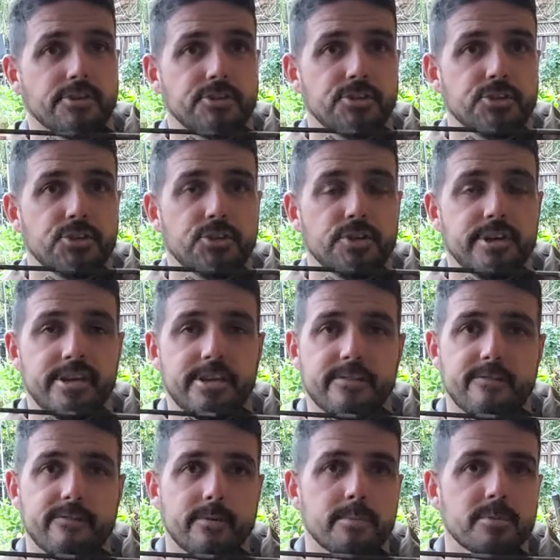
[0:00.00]
shooting
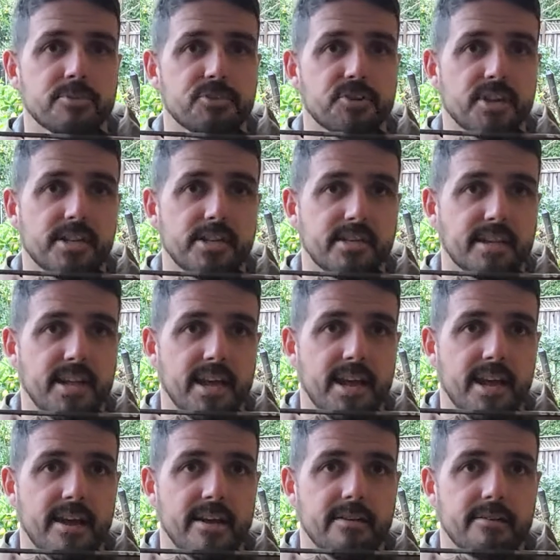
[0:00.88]
from a tree
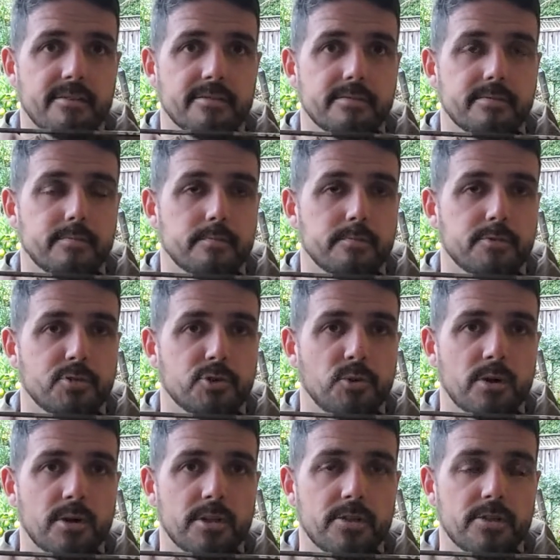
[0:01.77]
stand
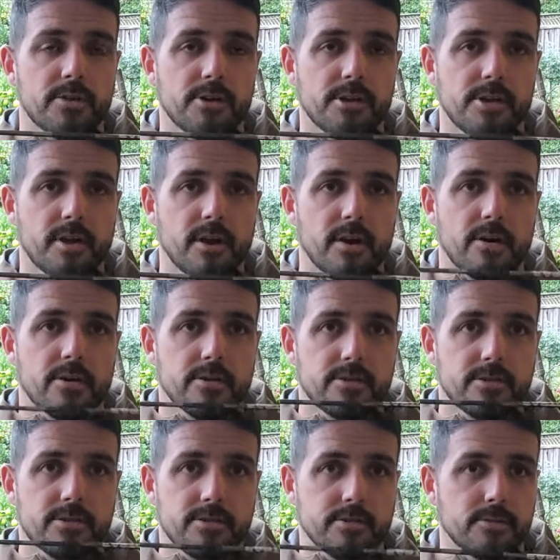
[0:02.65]
20-30
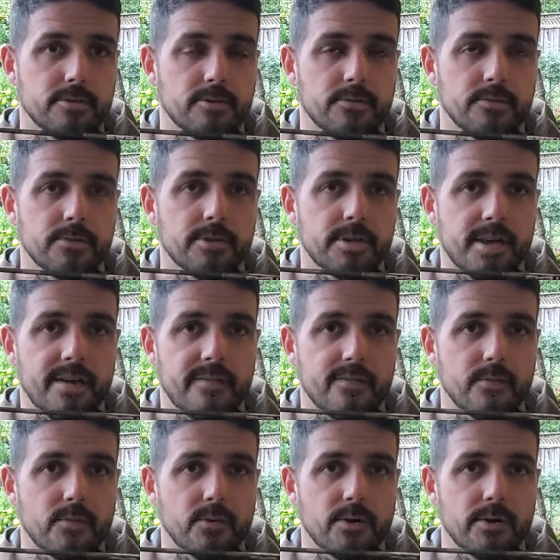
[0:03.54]
yards, you don't really have to
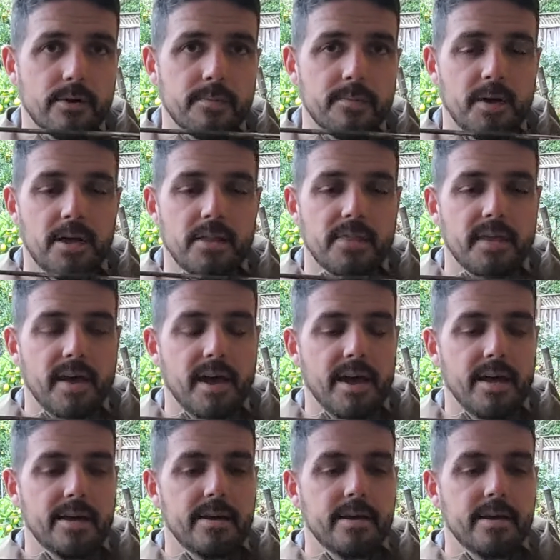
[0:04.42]
worry about that,